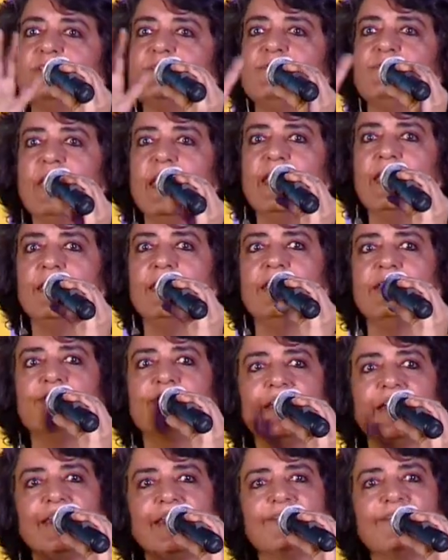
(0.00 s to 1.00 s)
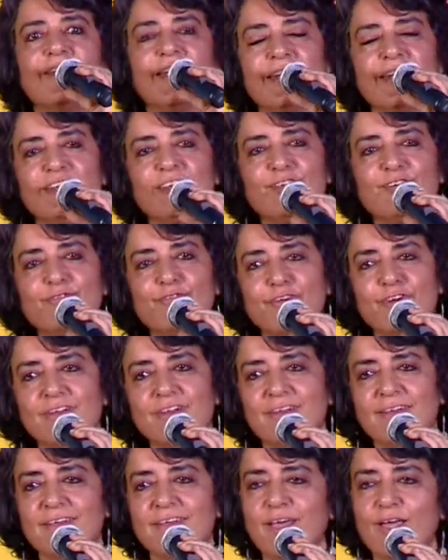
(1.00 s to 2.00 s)
very, very, very
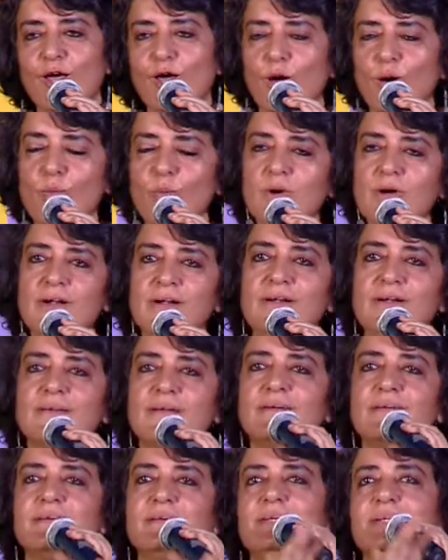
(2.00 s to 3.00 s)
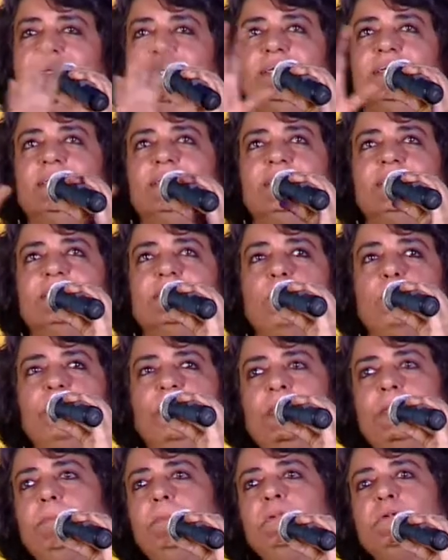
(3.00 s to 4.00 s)
different. A world
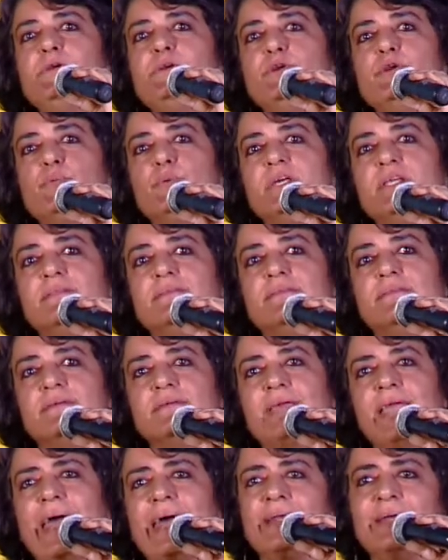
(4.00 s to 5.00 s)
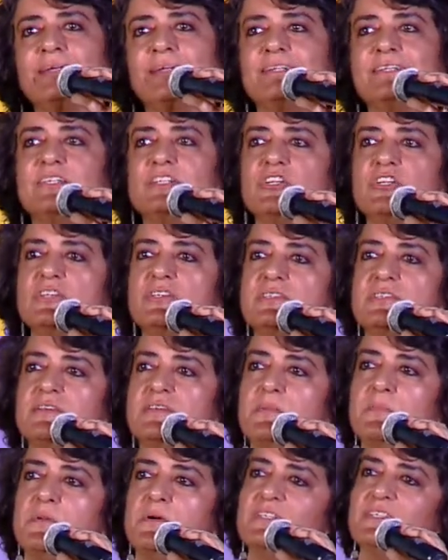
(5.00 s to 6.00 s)
peopled with characters
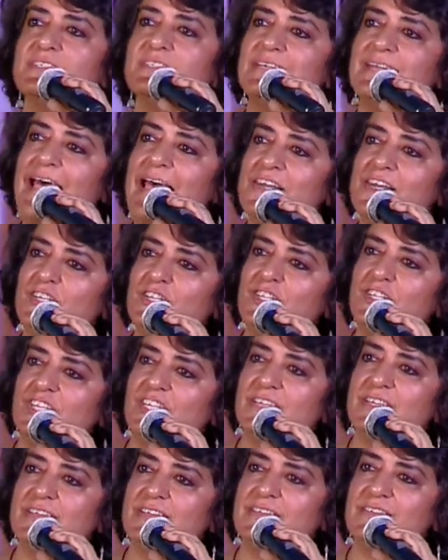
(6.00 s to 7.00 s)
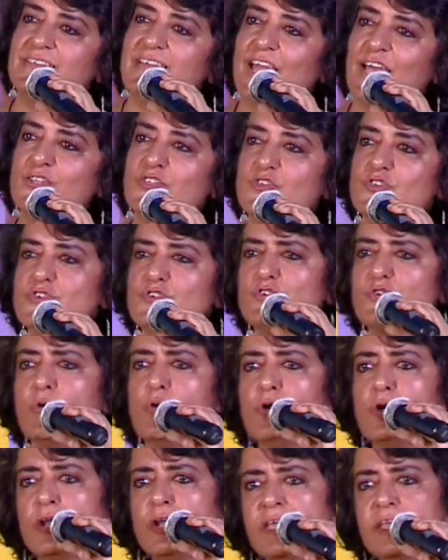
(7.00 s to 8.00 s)
and personalities and
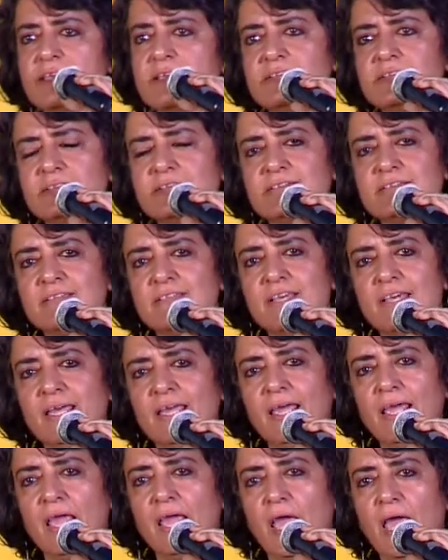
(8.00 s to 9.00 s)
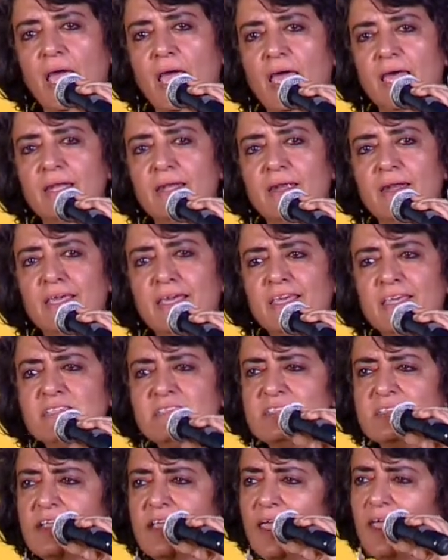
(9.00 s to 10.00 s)
stories and
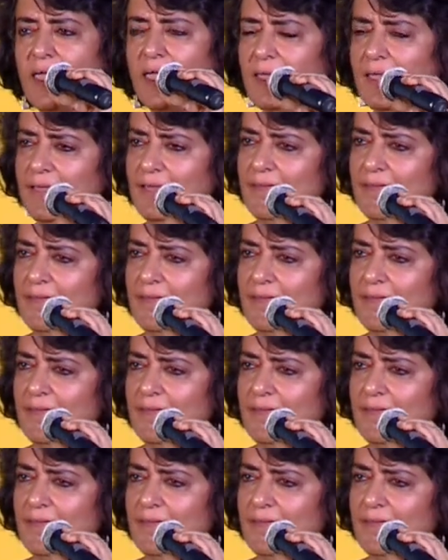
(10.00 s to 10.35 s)
kisse.